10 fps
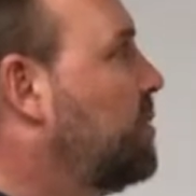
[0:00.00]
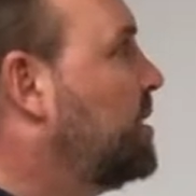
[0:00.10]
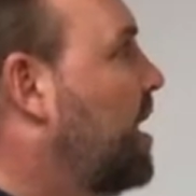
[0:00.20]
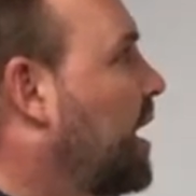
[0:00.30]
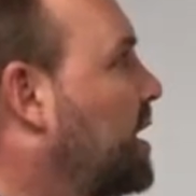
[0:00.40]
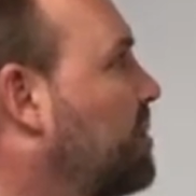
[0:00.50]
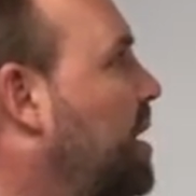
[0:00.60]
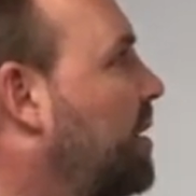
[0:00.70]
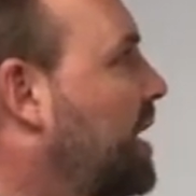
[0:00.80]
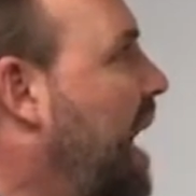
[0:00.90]
we're talking
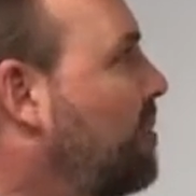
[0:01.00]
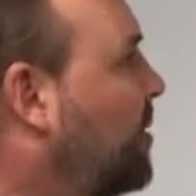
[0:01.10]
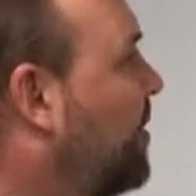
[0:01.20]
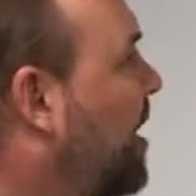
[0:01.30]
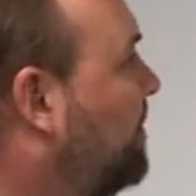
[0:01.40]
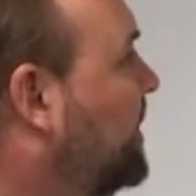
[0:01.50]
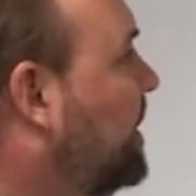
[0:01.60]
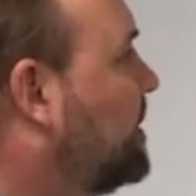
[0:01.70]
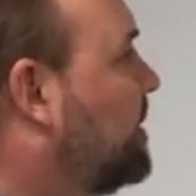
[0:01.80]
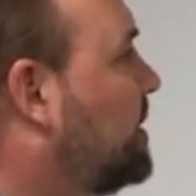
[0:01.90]
about copper
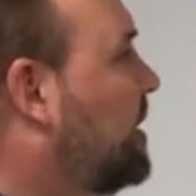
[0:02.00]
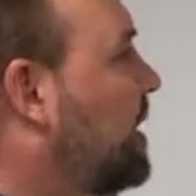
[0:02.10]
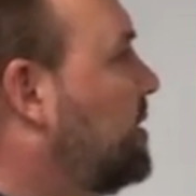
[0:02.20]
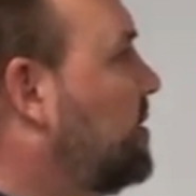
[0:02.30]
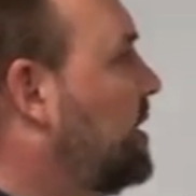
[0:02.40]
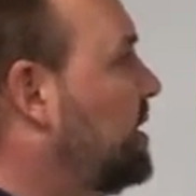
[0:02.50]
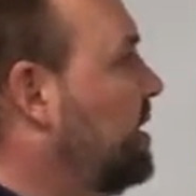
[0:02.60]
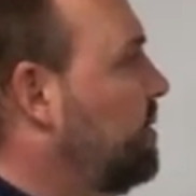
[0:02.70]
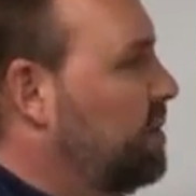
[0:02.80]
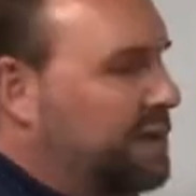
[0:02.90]
roughness.
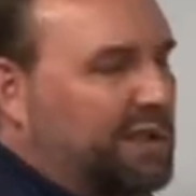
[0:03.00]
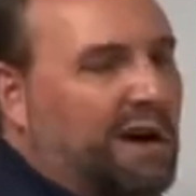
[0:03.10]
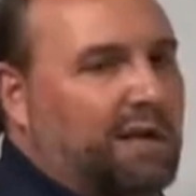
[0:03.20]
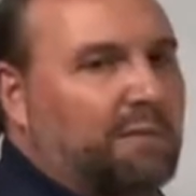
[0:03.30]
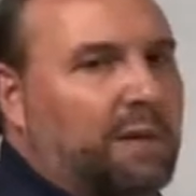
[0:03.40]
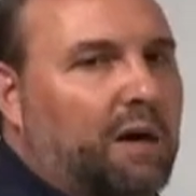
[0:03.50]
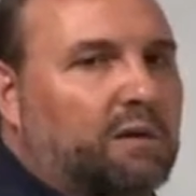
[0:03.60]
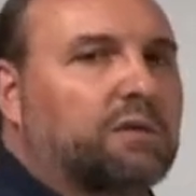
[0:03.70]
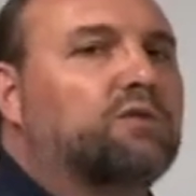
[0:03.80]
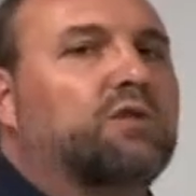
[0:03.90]
Traditionally, when we talked
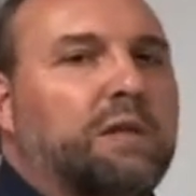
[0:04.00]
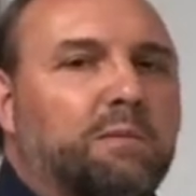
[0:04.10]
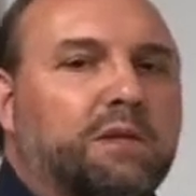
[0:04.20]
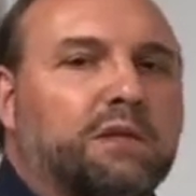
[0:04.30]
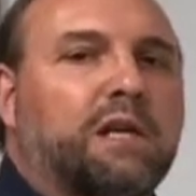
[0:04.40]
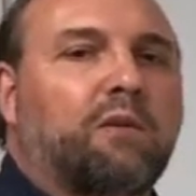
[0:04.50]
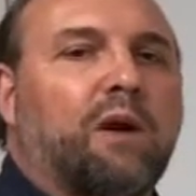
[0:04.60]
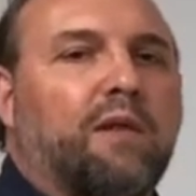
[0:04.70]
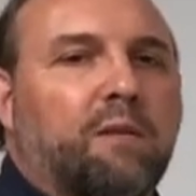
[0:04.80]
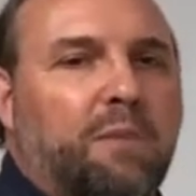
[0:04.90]
about the treatments that were
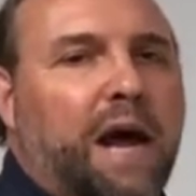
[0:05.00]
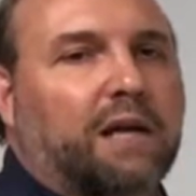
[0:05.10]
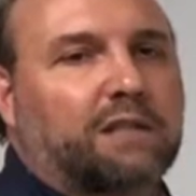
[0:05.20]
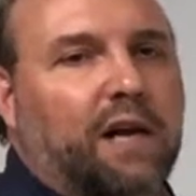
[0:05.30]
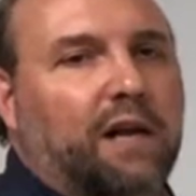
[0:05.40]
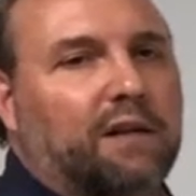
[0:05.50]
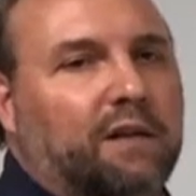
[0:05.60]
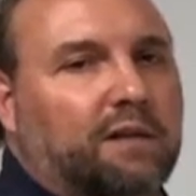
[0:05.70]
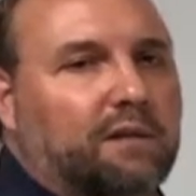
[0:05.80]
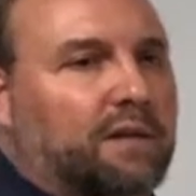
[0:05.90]
on the backside of
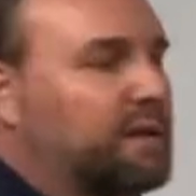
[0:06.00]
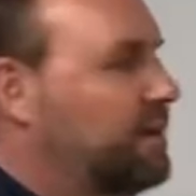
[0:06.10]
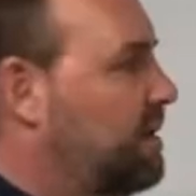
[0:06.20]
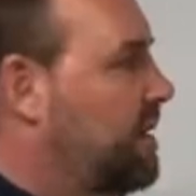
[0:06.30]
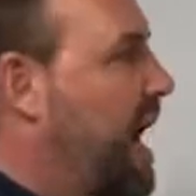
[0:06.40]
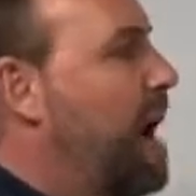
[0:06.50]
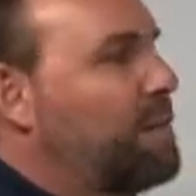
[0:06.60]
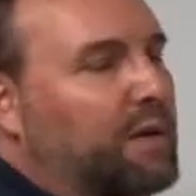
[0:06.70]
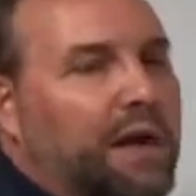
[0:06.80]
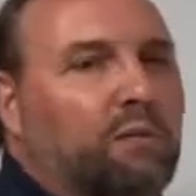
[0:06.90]
the
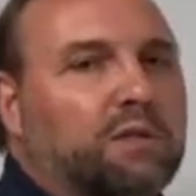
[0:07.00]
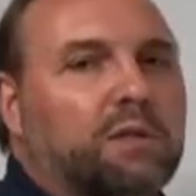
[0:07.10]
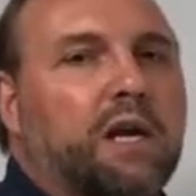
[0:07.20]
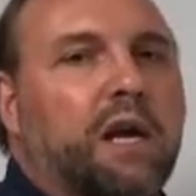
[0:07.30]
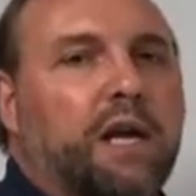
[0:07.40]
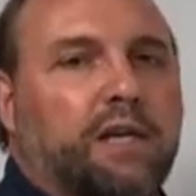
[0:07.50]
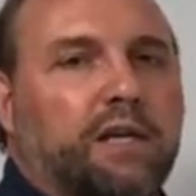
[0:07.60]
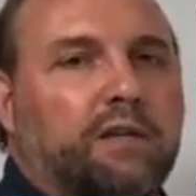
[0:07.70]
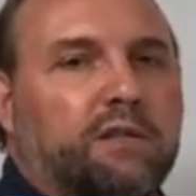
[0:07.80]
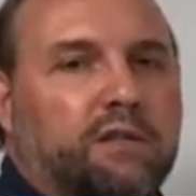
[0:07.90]
copper that was
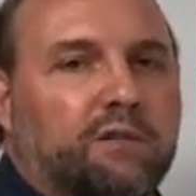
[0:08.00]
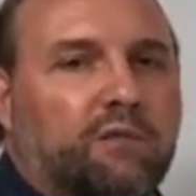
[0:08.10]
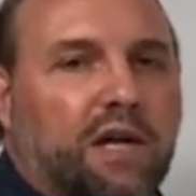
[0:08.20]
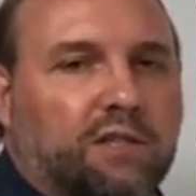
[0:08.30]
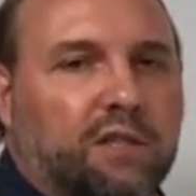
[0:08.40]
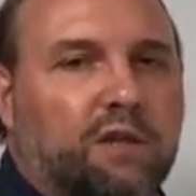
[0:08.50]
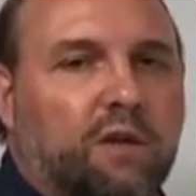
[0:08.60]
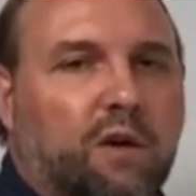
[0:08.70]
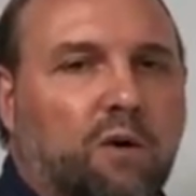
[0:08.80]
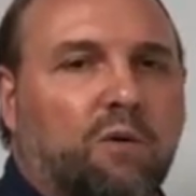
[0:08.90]
adhered to the resin
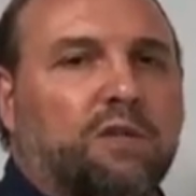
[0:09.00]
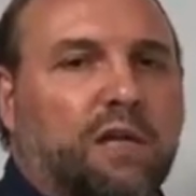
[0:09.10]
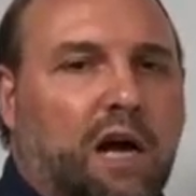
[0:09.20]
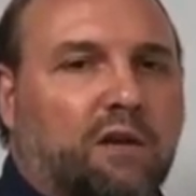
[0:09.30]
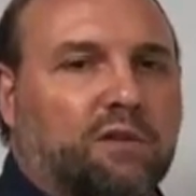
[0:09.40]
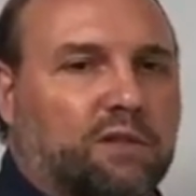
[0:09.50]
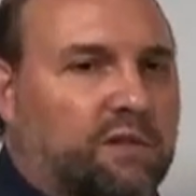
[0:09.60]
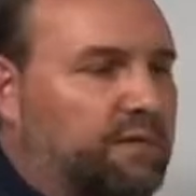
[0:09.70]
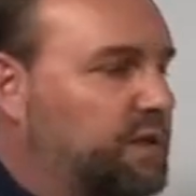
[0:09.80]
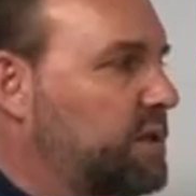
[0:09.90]
or the dielectric
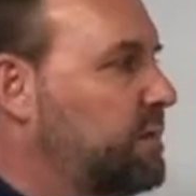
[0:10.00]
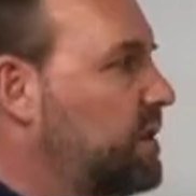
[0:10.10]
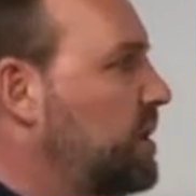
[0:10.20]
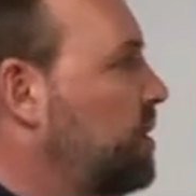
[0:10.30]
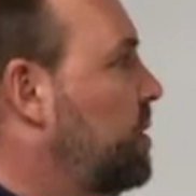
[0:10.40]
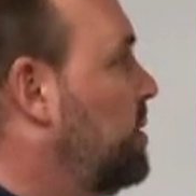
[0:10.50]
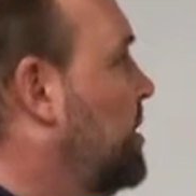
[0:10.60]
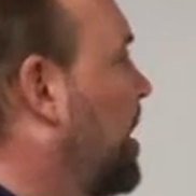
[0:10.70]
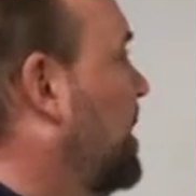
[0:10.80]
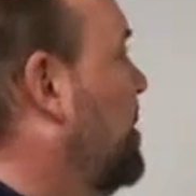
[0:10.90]
surface of the material, we were
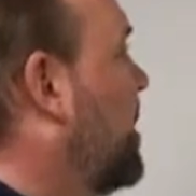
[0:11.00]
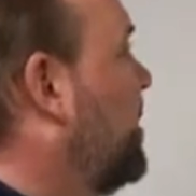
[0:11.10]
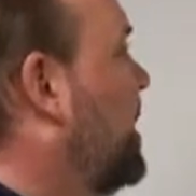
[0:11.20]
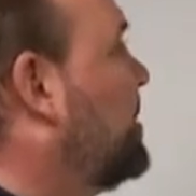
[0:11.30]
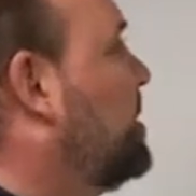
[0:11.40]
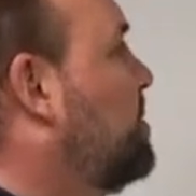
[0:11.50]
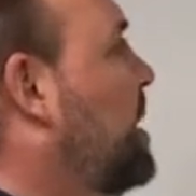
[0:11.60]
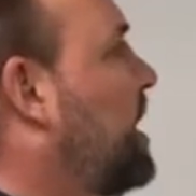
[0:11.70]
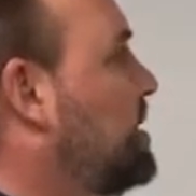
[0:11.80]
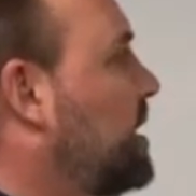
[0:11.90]
talking about
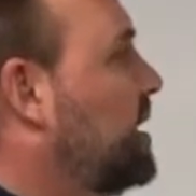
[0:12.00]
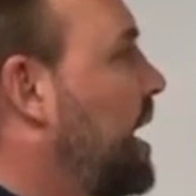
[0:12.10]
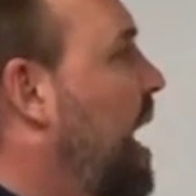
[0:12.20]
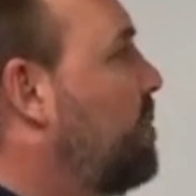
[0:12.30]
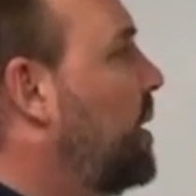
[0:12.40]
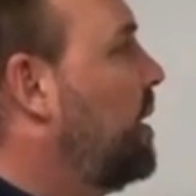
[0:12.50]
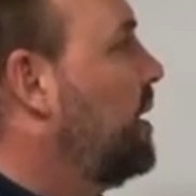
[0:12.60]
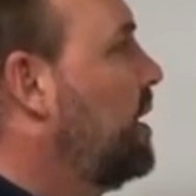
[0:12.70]
electrodeposited copper.